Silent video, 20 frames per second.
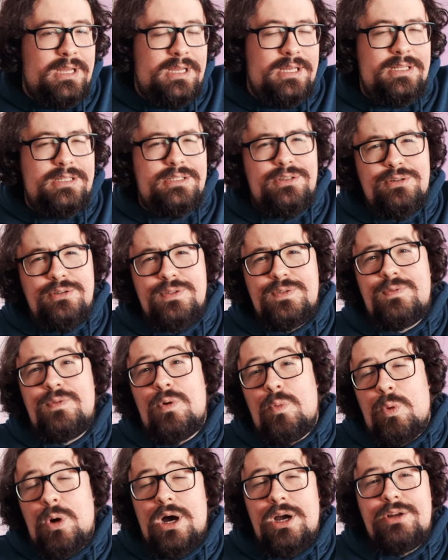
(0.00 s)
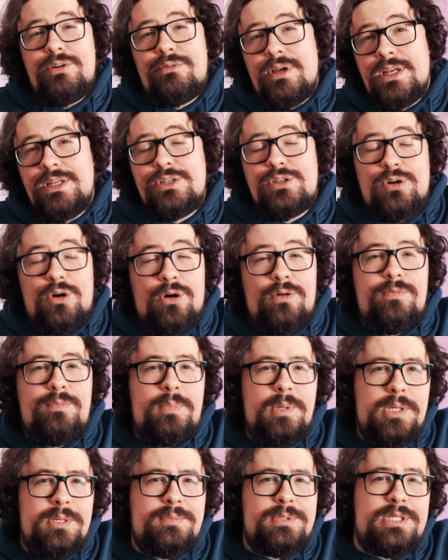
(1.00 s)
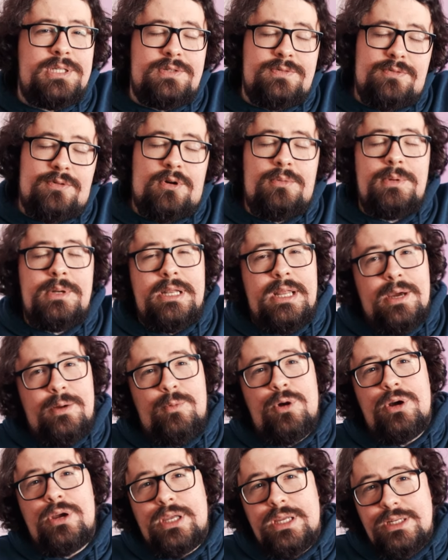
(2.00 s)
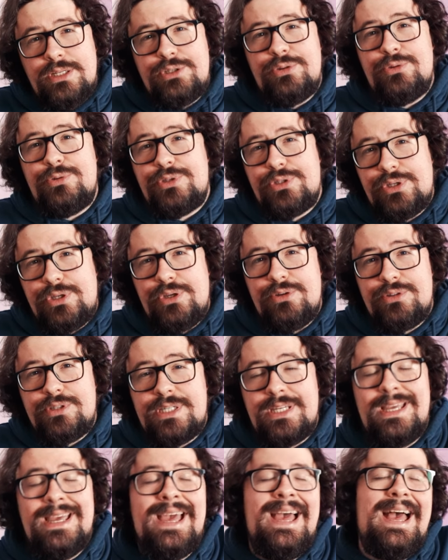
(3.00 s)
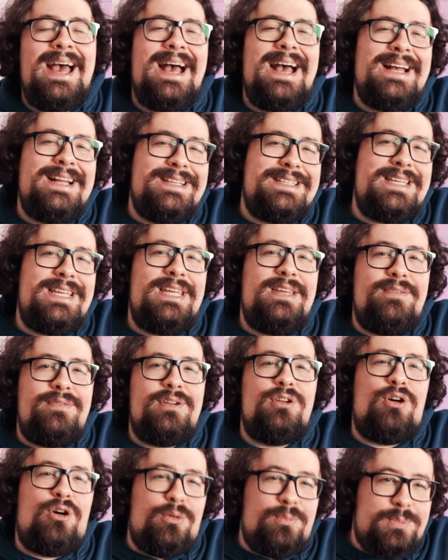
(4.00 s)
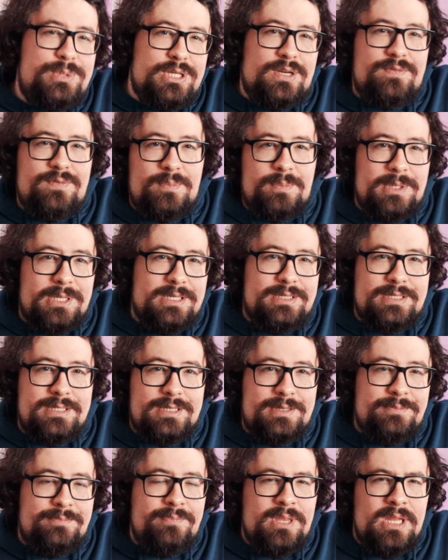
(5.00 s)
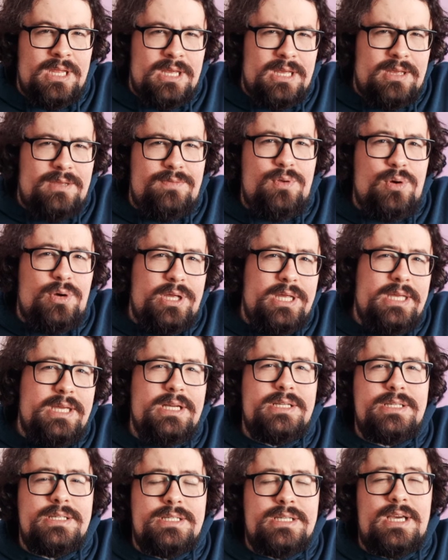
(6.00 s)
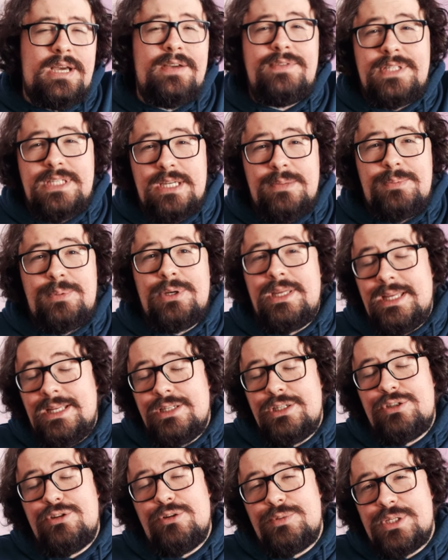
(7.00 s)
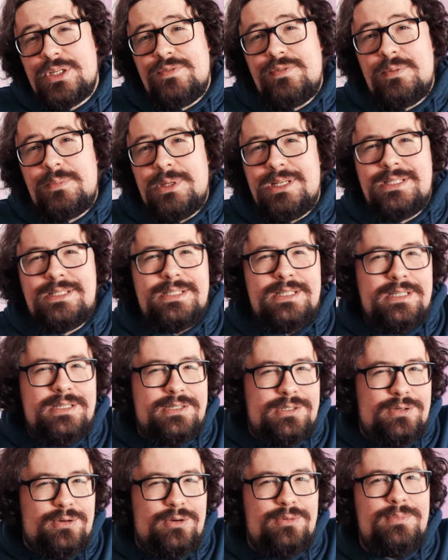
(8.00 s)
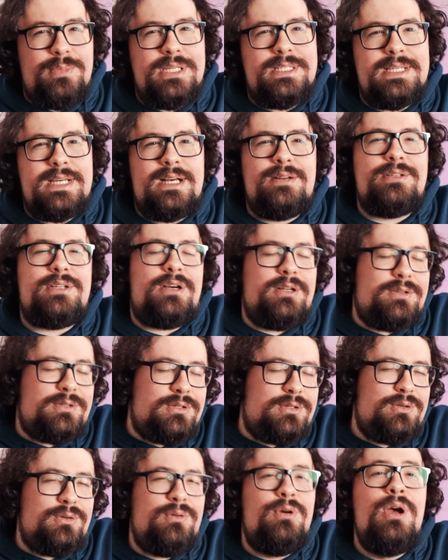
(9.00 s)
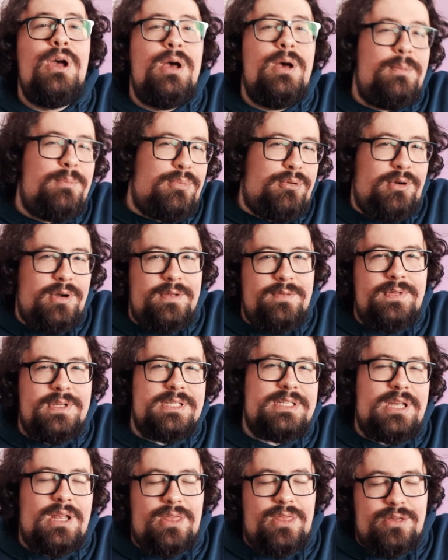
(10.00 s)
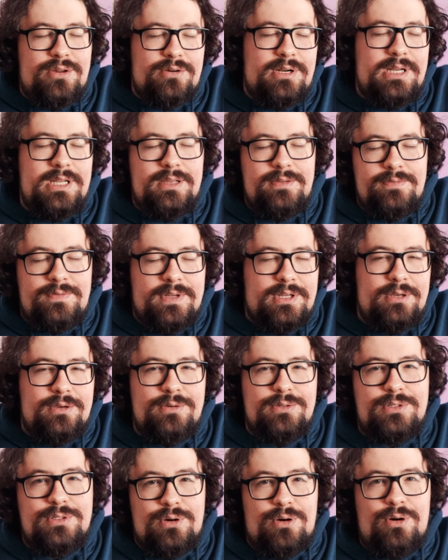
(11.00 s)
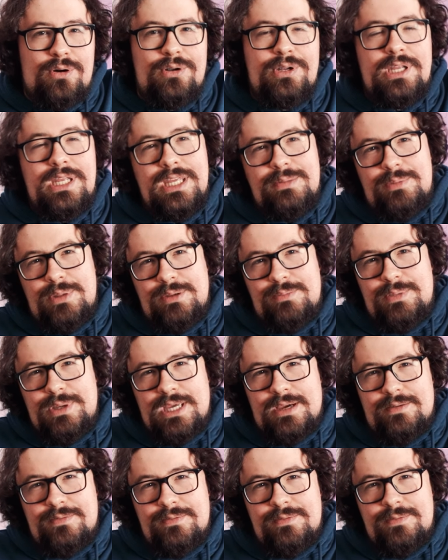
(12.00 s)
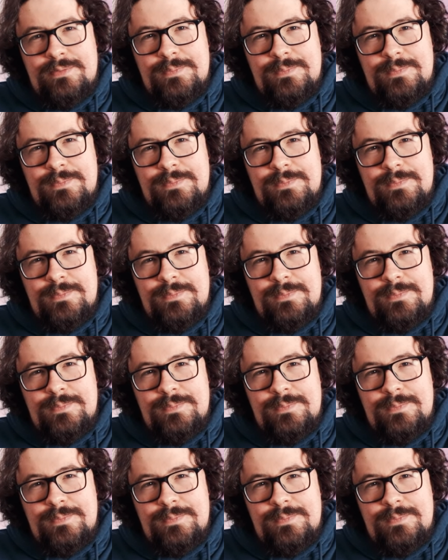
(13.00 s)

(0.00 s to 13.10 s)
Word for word: It's used for a wide range of purposes from networking to security and even observability. If you're eager to dive deeper into observability, don't miss out our two previous thrilling videos on eBPF.